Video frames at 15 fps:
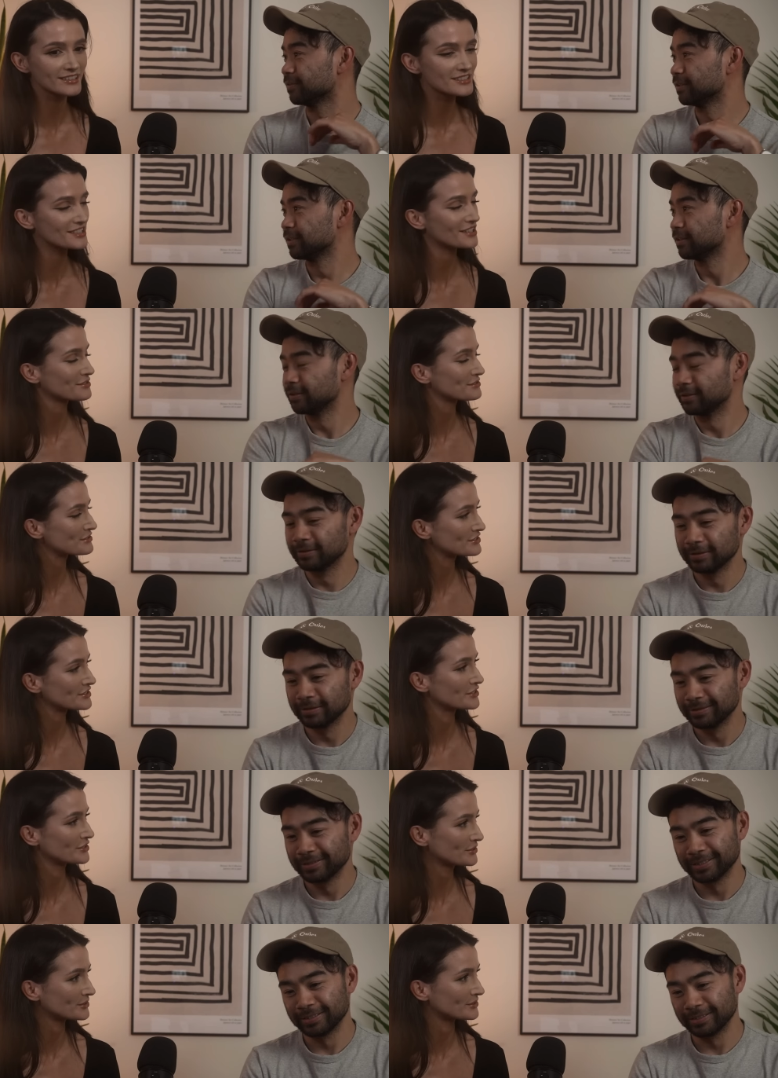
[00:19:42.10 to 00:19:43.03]
Speaker 1: the sounds
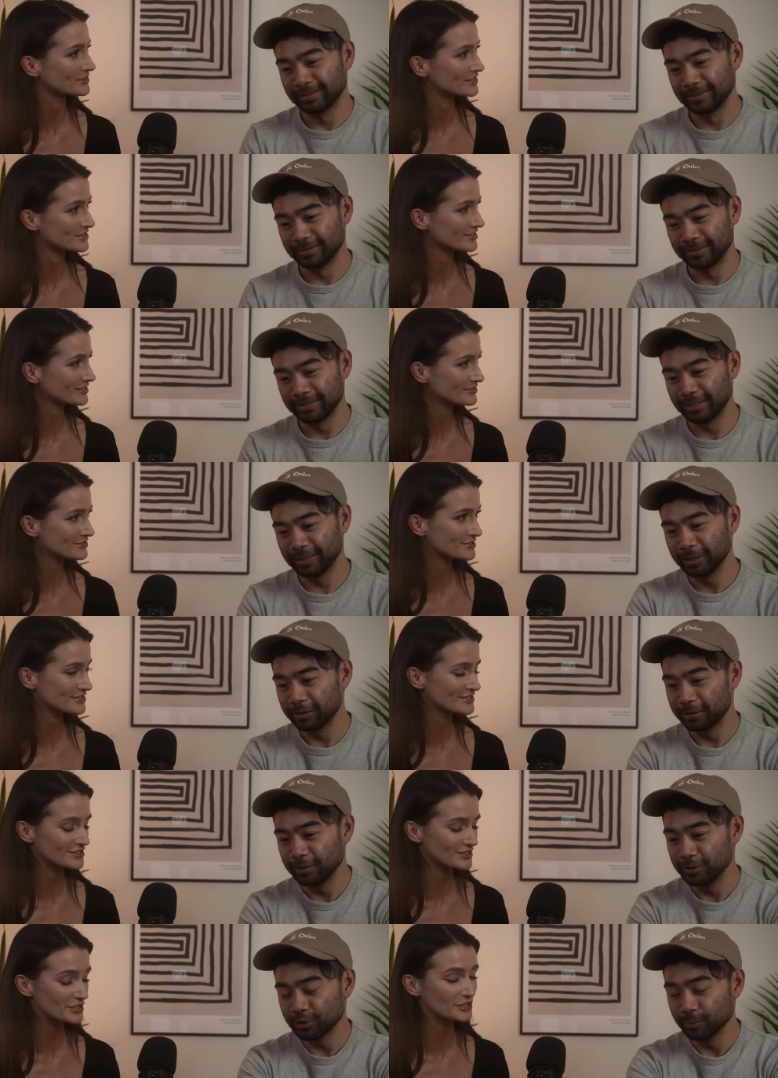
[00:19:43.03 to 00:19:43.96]
are good. The sounds yeah,
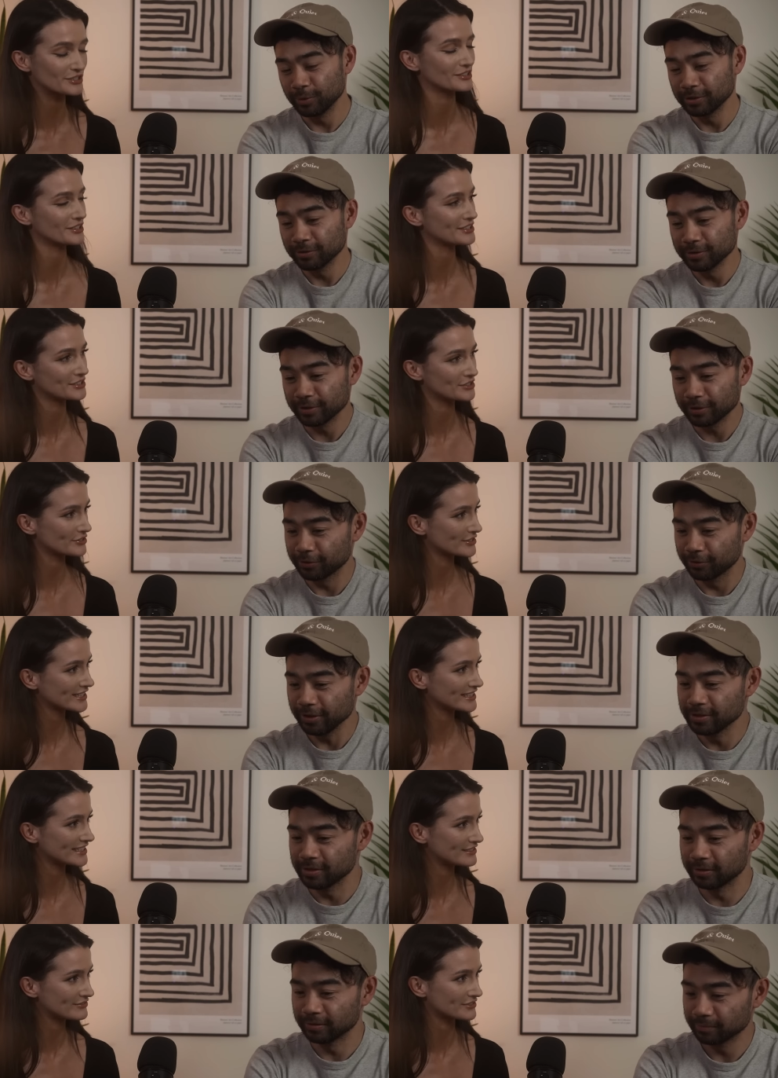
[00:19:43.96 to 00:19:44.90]
the instrumentals are, are, are
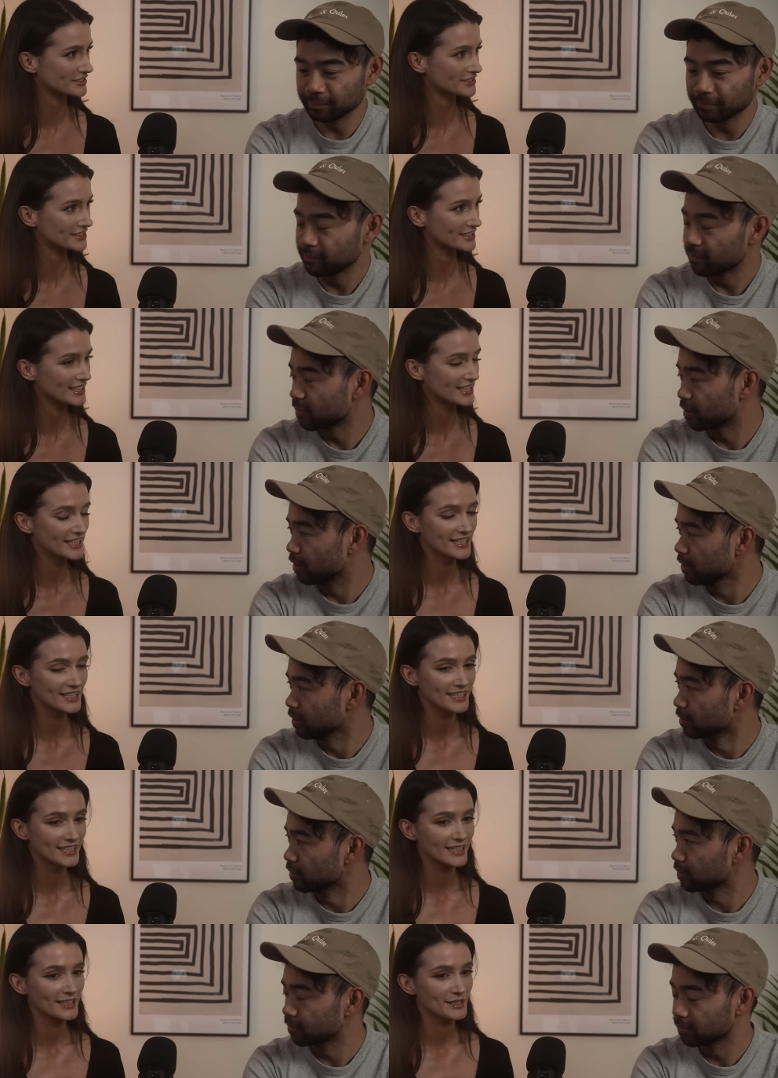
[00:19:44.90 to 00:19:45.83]
great. Crazy. Even
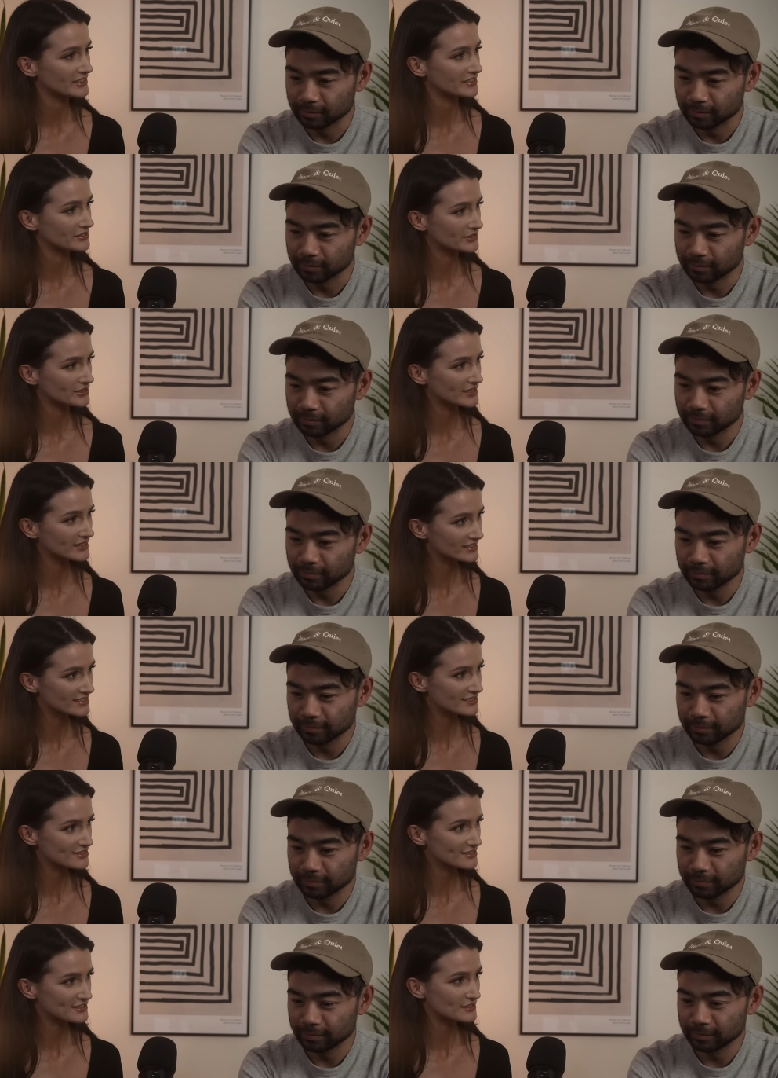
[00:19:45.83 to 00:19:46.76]
yeah, the
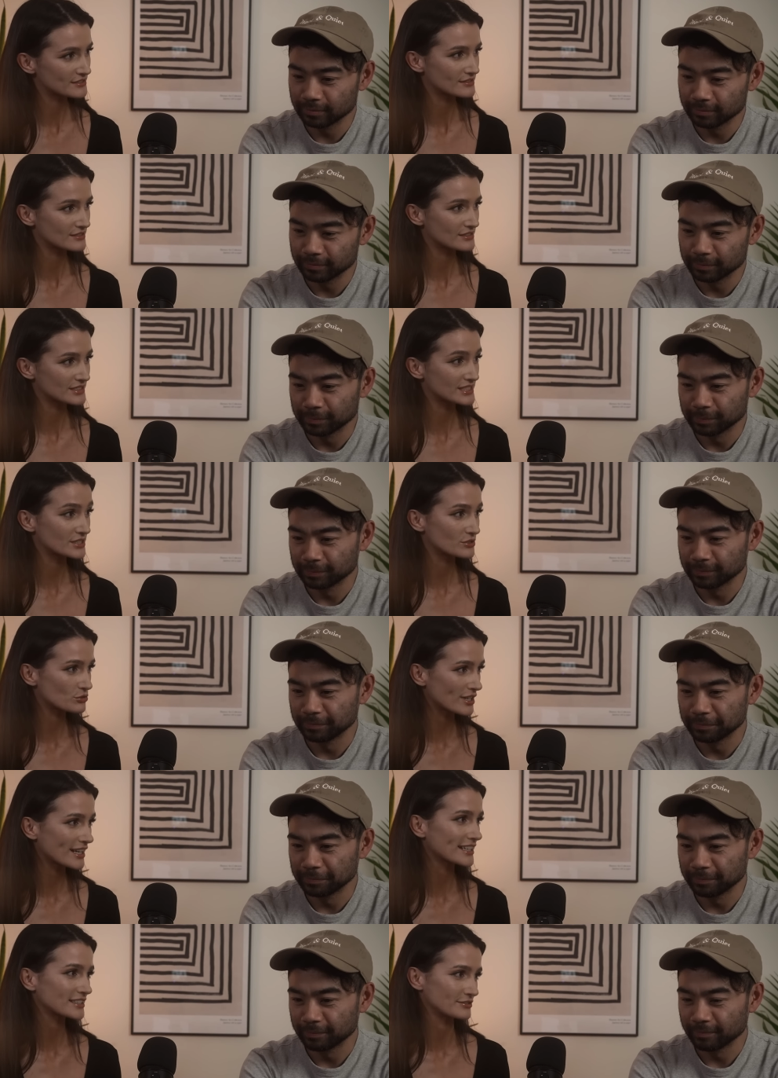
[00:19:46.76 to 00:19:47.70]
lyrics
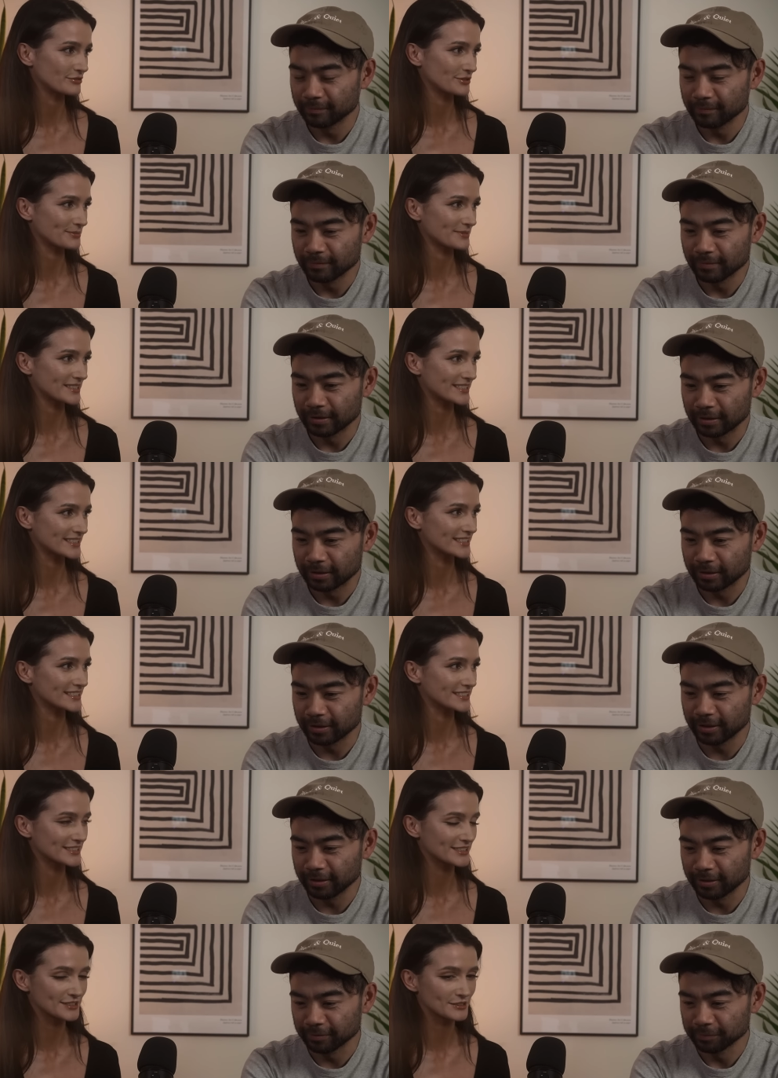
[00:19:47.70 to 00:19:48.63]
detract from that.
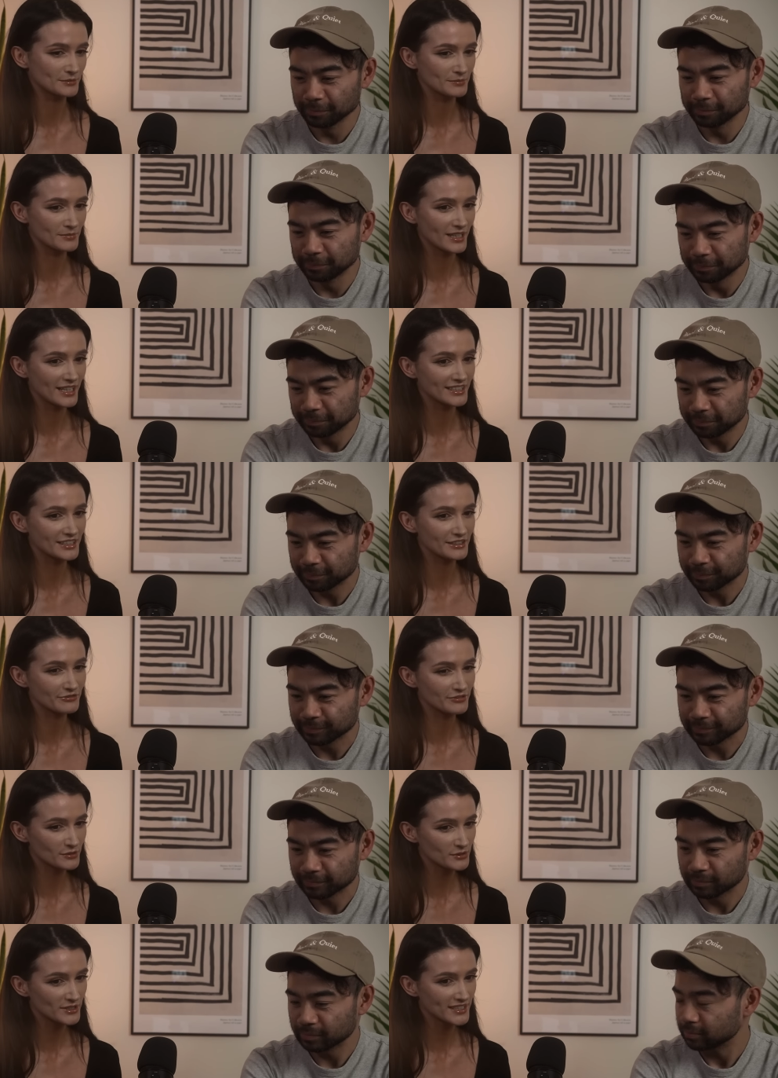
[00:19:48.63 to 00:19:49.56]
Yeah. Um, and I
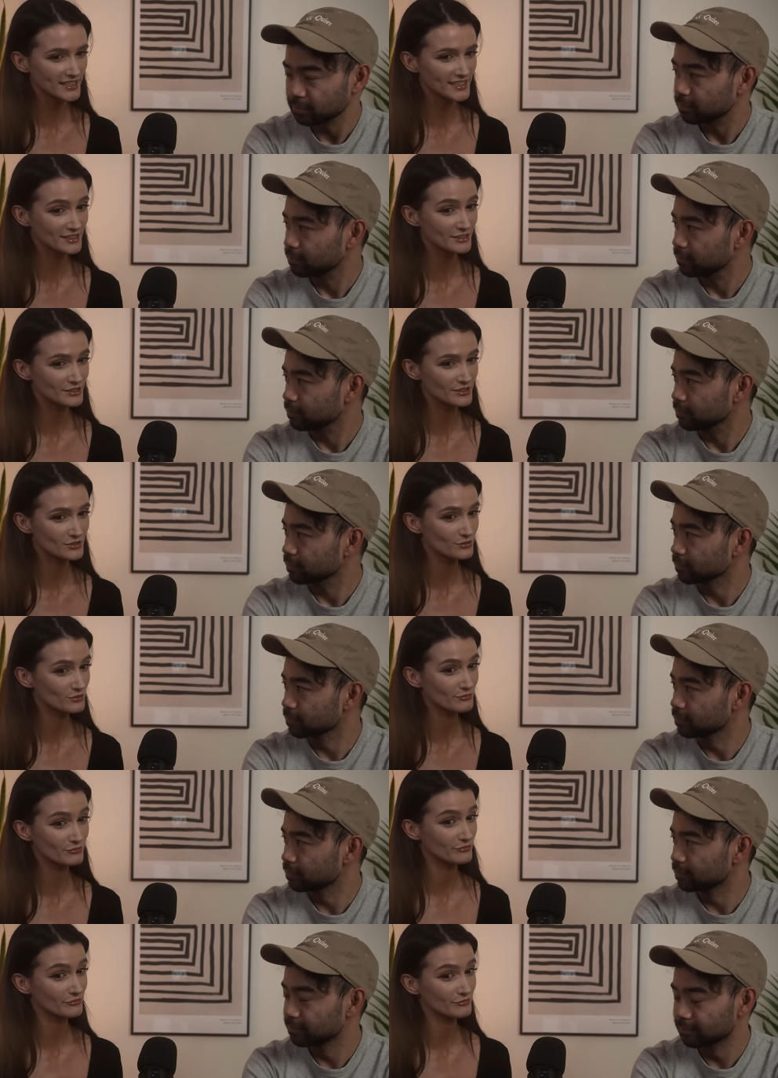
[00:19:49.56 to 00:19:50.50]
feel like,
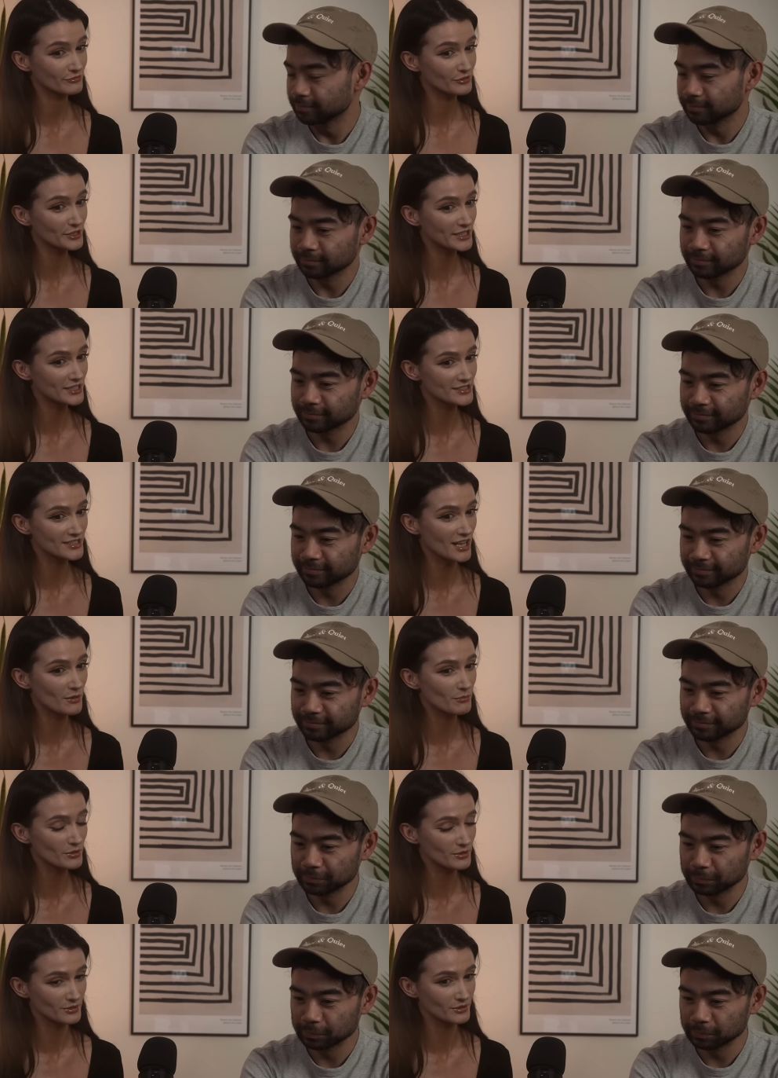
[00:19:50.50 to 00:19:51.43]
so f- for
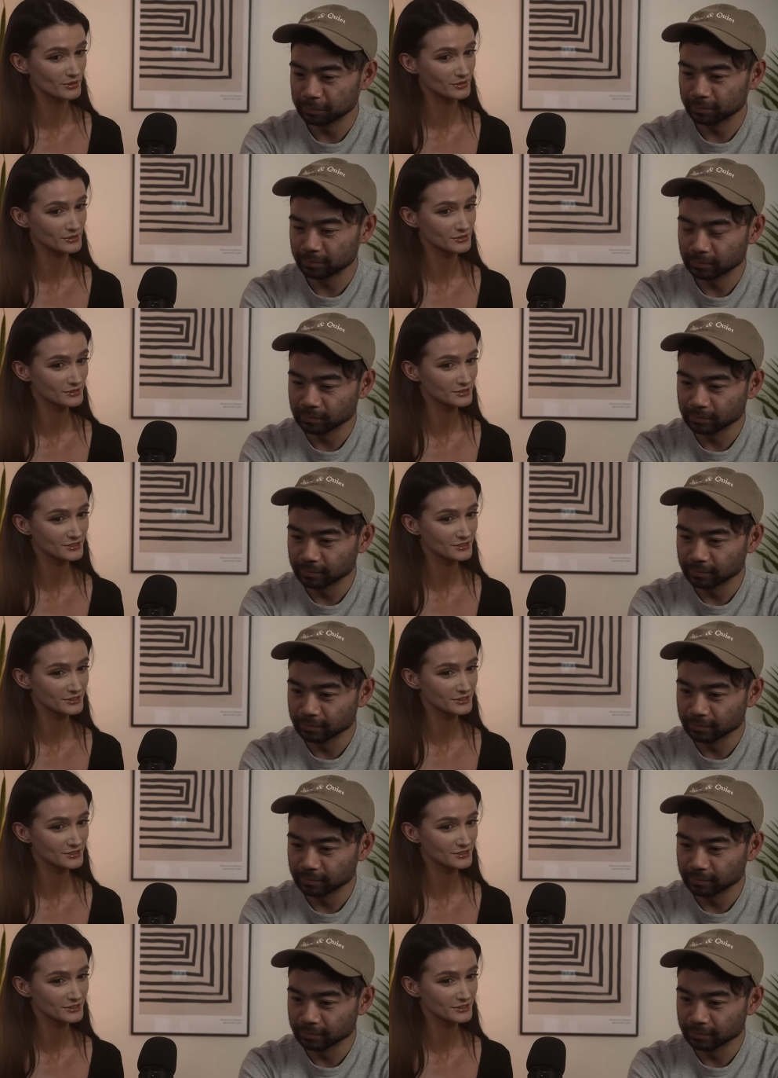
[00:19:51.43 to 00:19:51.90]
example,